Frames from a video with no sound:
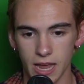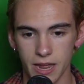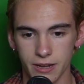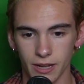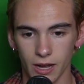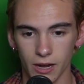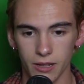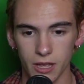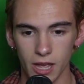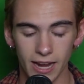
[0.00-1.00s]
And
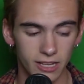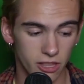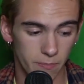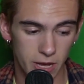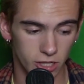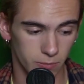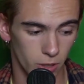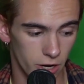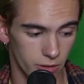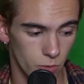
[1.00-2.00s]
I guess the basic
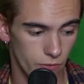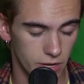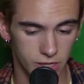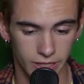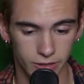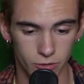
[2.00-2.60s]
plot of the movie is like